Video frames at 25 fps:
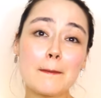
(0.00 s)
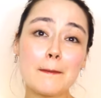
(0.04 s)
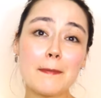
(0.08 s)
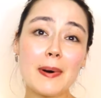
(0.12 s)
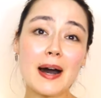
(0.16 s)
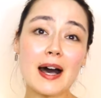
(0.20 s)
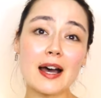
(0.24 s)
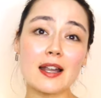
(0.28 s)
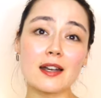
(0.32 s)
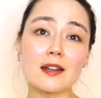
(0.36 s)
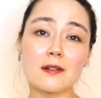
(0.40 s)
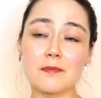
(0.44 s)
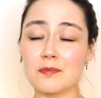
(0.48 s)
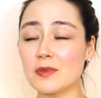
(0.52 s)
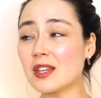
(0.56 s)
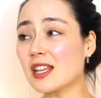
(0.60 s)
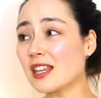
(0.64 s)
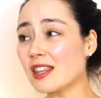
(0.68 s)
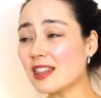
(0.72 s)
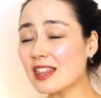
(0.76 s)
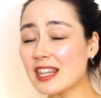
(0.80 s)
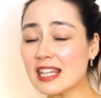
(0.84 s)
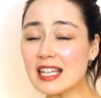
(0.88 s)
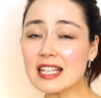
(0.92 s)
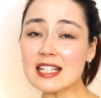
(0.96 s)
but
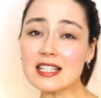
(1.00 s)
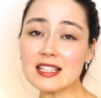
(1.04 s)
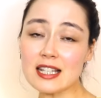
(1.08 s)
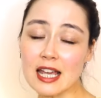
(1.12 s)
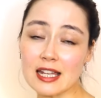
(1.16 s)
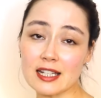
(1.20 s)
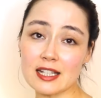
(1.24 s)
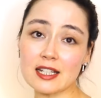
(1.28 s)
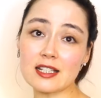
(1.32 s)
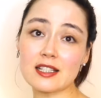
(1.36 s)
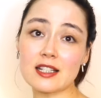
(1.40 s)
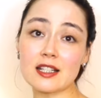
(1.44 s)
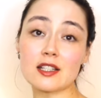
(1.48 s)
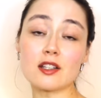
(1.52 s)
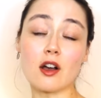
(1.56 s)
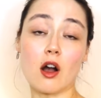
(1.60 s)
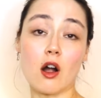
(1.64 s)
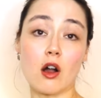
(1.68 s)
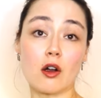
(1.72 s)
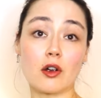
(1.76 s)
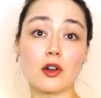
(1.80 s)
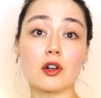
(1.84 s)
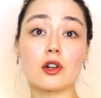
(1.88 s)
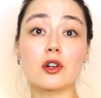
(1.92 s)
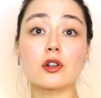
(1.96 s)
these sentences
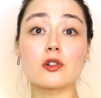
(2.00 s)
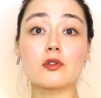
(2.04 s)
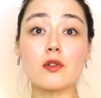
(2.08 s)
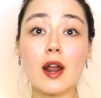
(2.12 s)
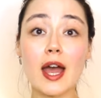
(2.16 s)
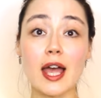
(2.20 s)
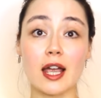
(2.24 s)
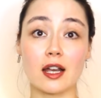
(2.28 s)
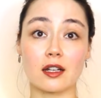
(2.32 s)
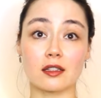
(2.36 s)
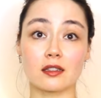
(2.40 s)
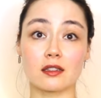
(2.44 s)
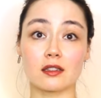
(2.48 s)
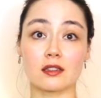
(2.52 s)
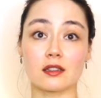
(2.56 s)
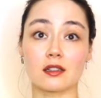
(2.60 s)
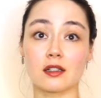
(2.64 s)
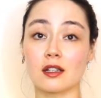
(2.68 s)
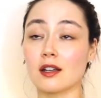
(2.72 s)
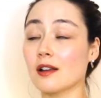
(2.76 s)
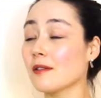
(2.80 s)
are correct.